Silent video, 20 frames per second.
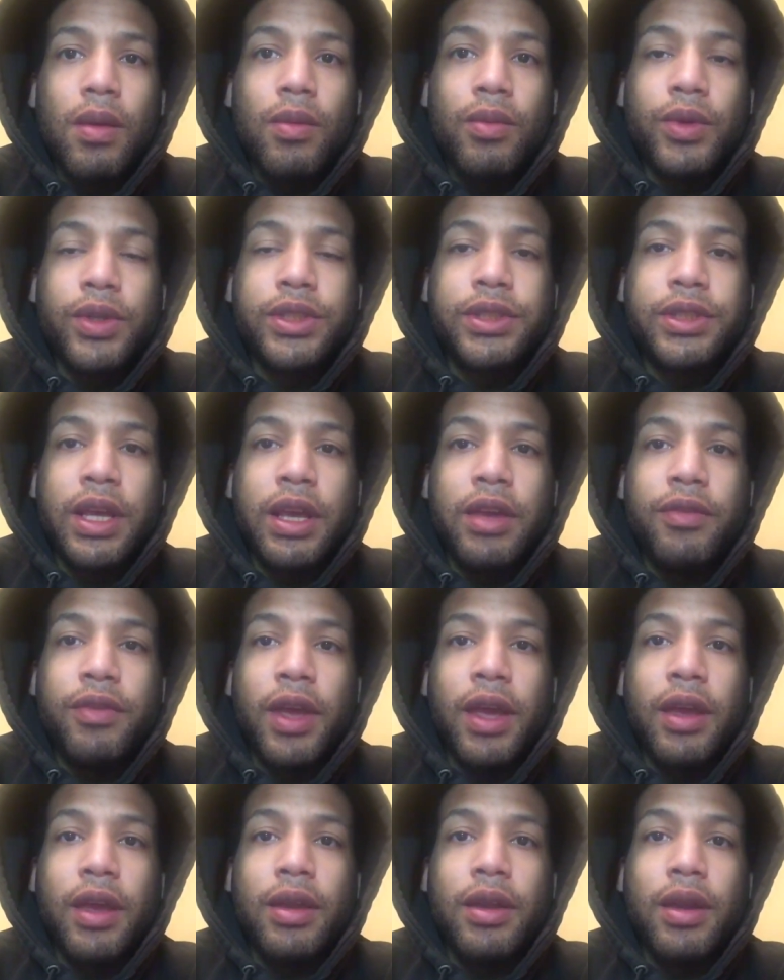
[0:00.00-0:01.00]

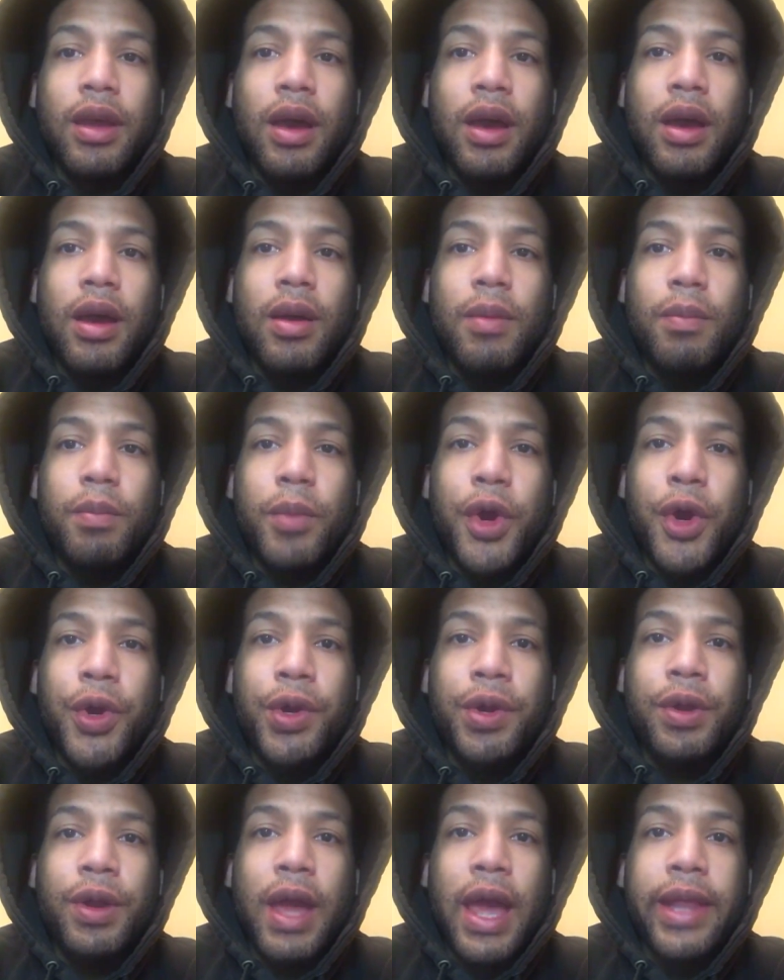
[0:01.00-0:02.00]
receiving
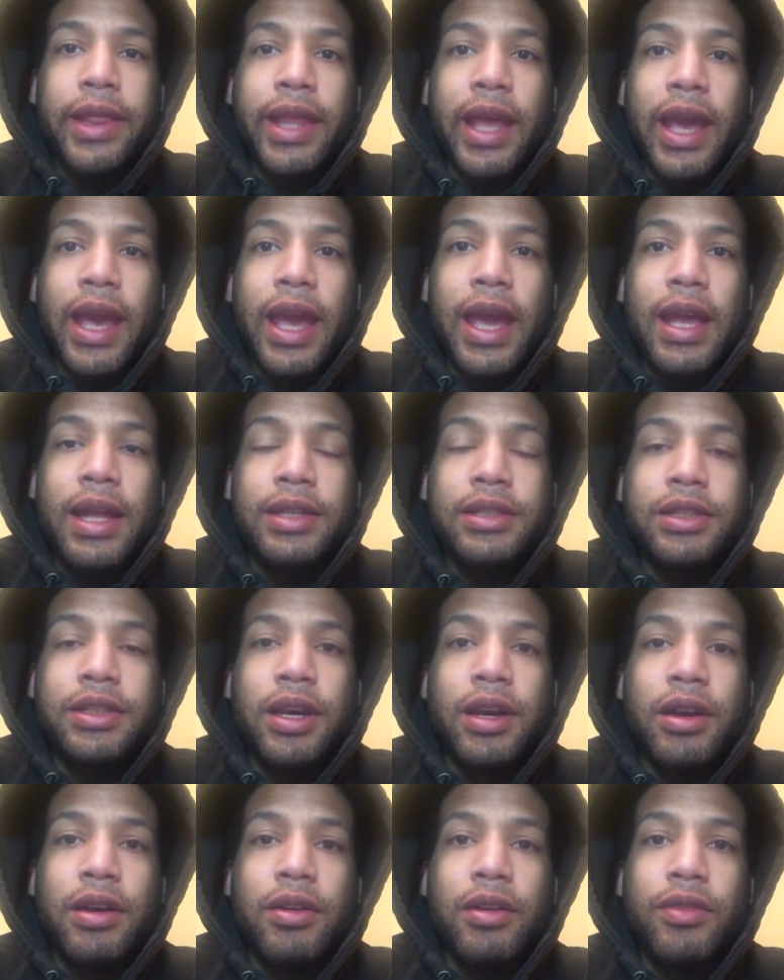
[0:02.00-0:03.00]
murder at the hands
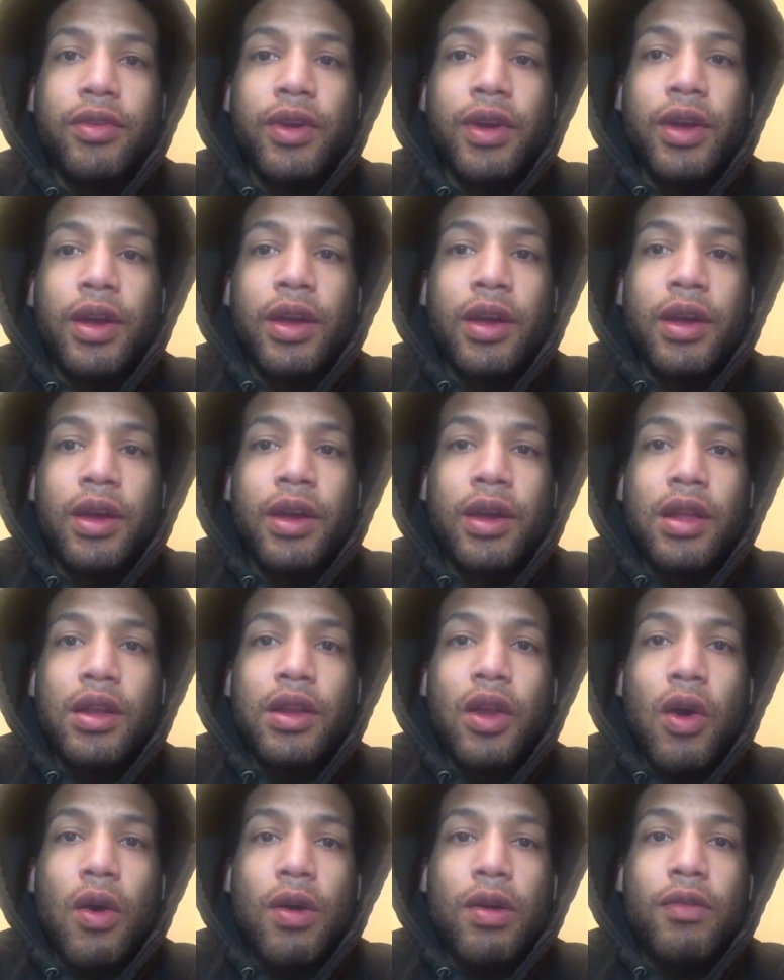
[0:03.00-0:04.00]
of
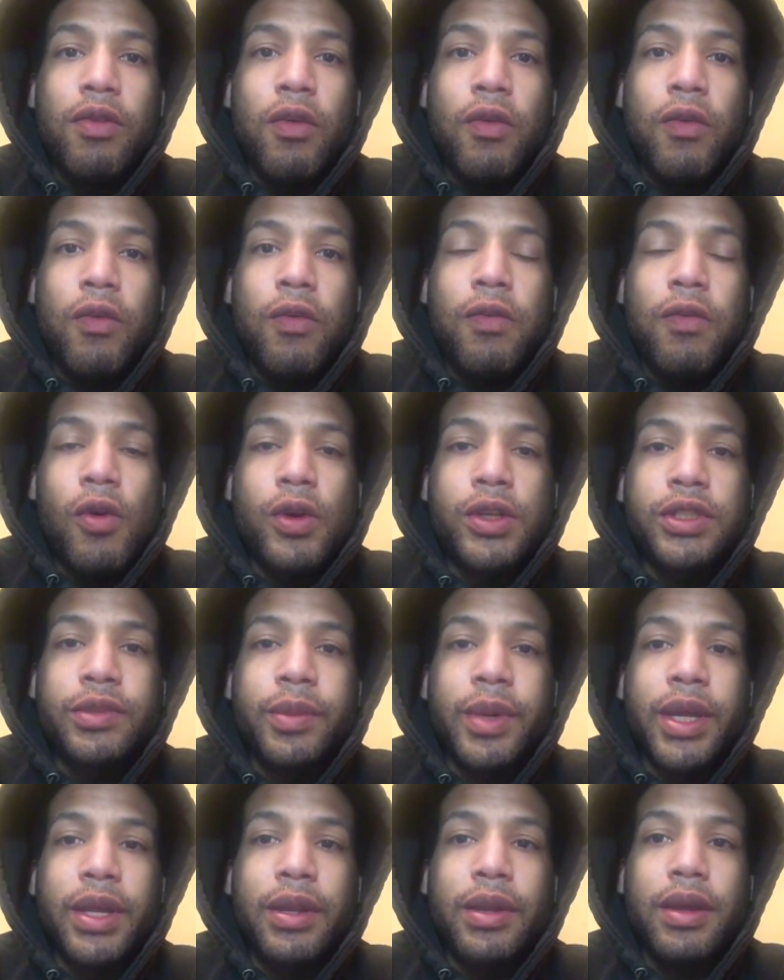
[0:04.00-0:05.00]
law enforcement
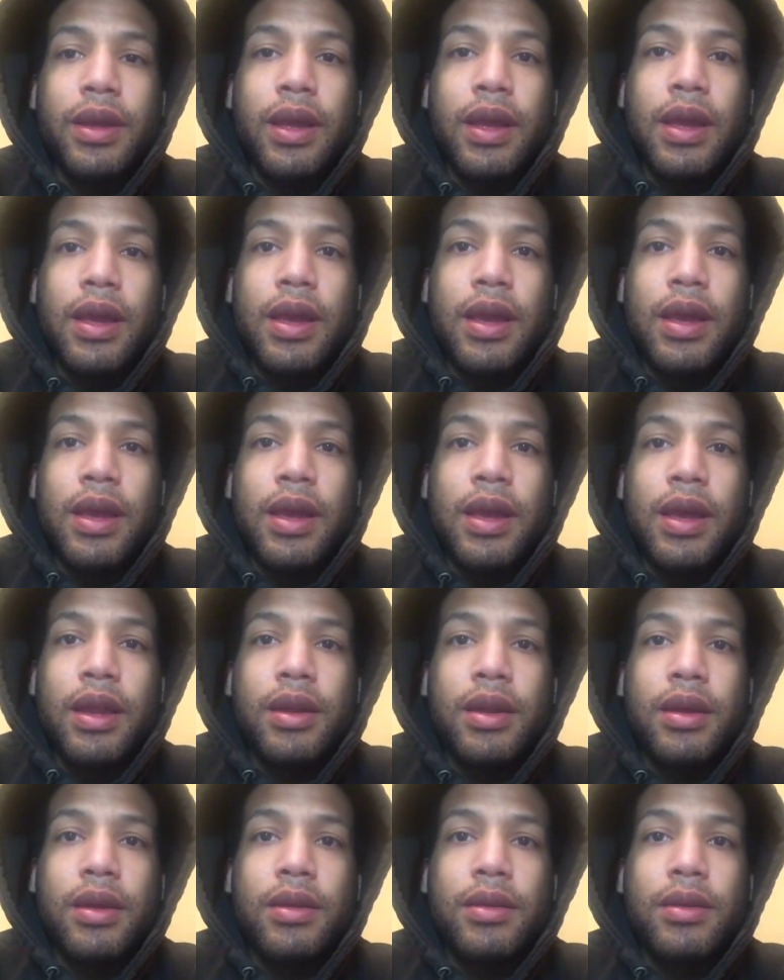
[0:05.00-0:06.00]
and
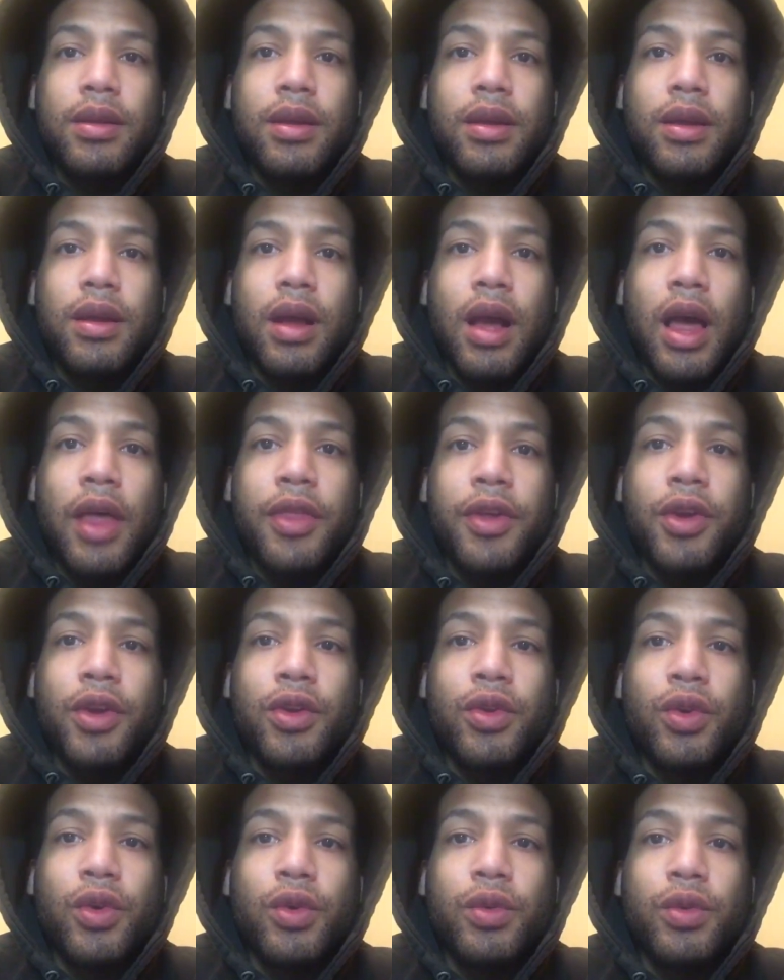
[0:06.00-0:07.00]
other
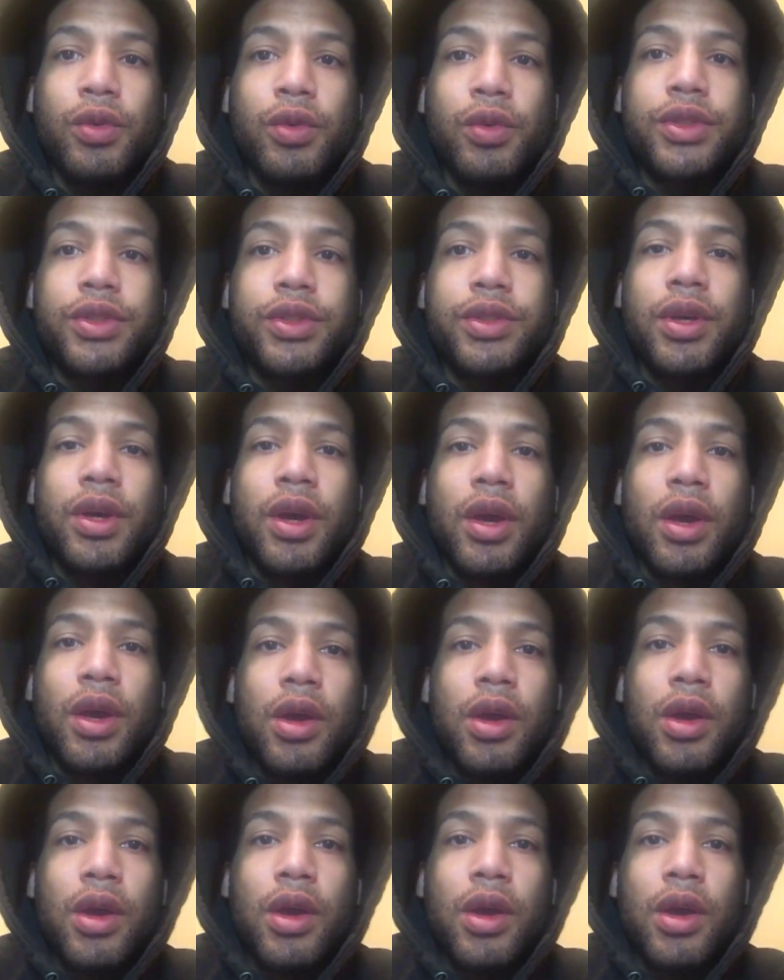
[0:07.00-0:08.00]
groups
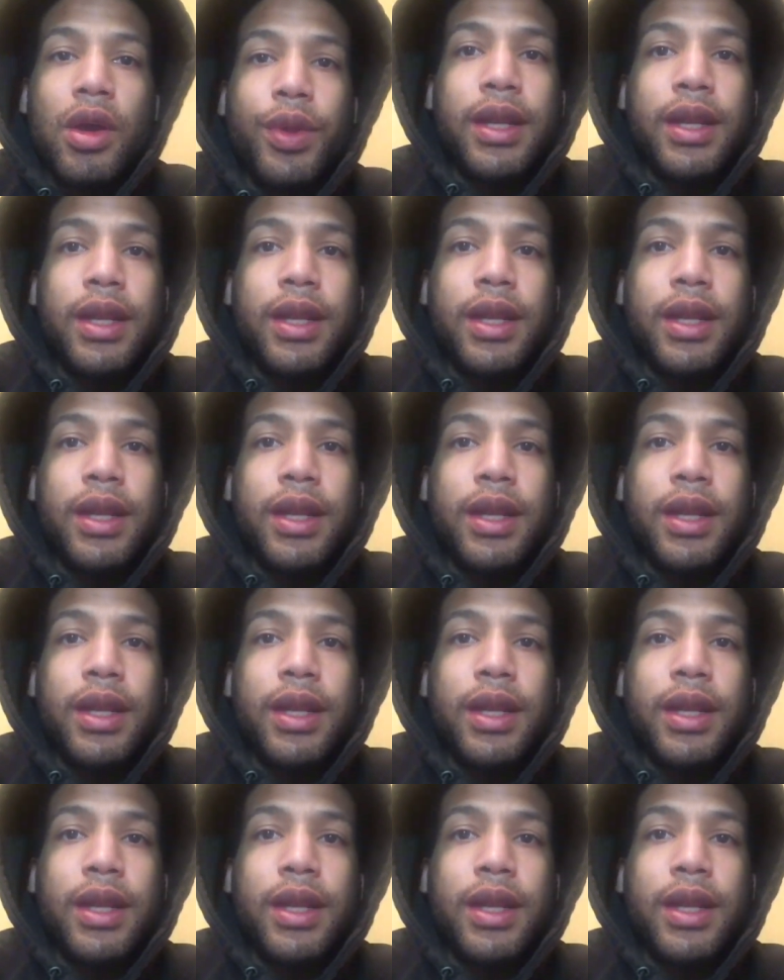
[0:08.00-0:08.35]
within